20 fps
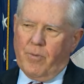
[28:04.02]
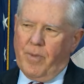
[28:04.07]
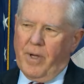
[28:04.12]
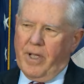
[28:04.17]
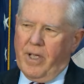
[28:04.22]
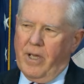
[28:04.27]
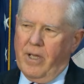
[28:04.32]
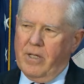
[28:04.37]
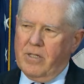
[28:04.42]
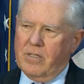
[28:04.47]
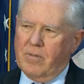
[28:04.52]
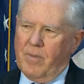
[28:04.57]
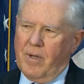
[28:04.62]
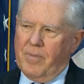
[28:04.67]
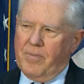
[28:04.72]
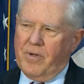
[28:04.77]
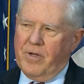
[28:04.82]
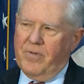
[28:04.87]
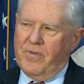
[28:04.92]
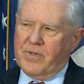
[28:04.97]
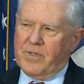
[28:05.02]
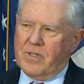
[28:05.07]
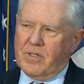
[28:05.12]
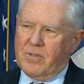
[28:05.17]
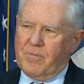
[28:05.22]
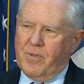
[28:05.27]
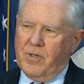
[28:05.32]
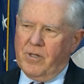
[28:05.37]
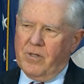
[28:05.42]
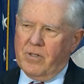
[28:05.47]
my age and my previous
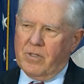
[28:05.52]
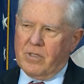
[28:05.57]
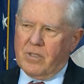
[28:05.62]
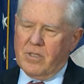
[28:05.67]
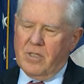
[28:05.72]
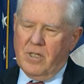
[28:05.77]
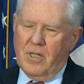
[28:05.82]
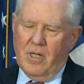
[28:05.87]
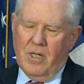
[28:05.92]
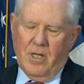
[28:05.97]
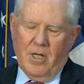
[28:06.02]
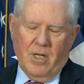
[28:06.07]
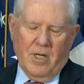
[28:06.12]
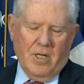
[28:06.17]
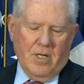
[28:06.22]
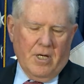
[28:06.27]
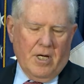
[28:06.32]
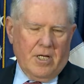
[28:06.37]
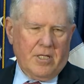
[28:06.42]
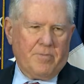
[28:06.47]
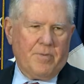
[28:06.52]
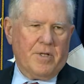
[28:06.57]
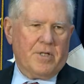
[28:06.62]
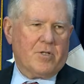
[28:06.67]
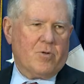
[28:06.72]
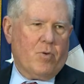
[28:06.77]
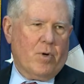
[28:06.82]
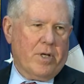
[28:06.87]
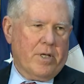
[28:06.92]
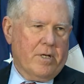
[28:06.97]
experience. I spent
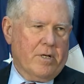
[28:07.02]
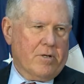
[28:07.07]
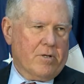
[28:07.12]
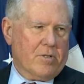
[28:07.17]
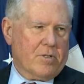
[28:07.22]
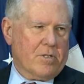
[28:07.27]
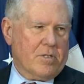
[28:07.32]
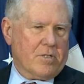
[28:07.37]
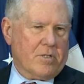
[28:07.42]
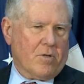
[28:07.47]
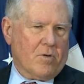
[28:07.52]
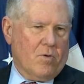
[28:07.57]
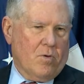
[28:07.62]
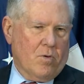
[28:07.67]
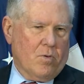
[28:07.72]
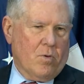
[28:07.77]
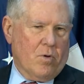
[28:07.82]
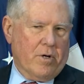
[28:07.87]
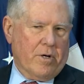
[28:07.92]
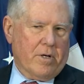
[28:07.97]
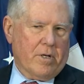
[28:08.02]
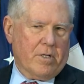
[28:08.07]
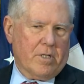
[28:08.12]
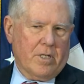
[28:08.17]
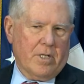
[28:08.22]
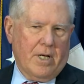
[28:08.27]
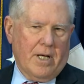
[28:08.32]
20 years as a Cold Warrior.